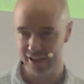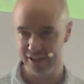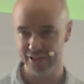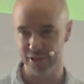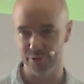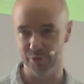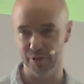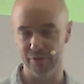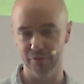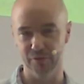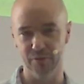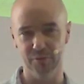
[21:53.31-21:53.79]

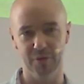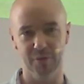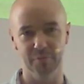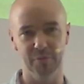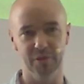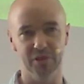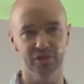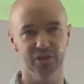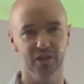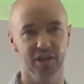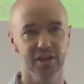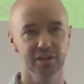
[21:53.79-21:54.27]
So we've
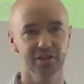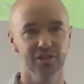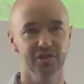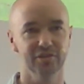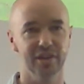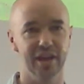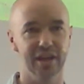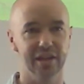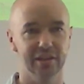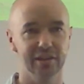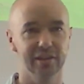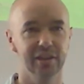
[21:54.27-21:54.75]
been trying to
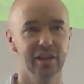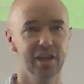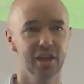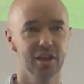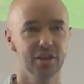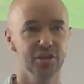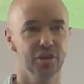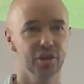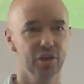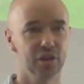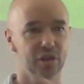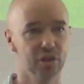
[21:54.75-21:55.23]
straddle
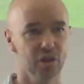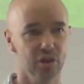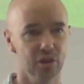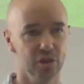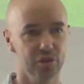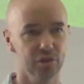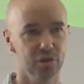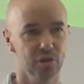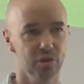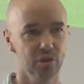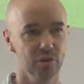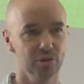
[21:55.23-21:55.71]
the
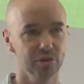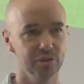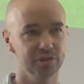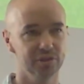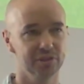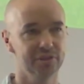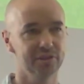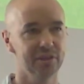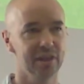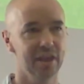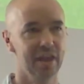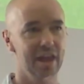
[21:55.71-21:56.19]
God
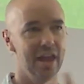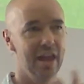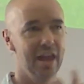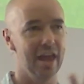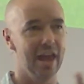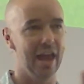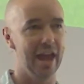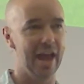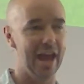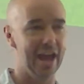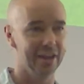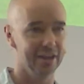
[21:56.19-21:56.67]
horse
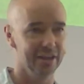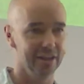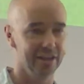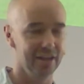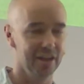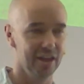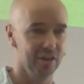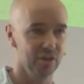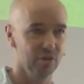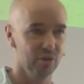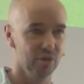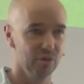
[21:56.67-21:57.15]
and
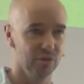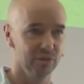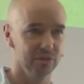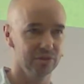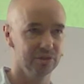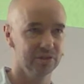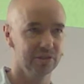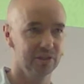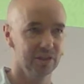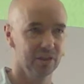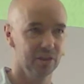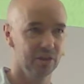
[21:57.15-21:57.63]
another
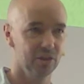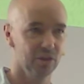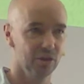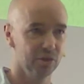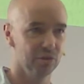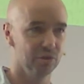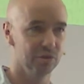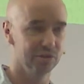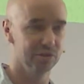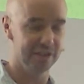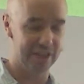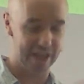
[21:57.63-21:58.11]
horse, the
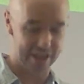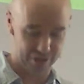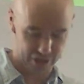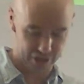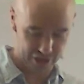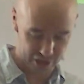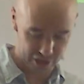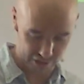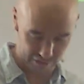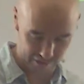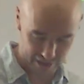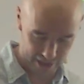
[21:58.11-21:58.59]
God horse and
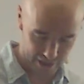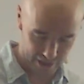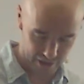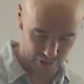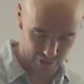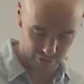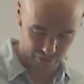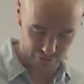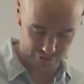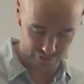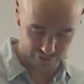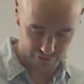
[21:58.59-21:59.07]
the career
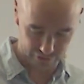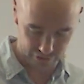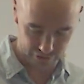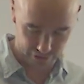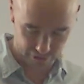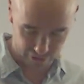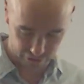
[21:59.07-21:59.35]
horse, or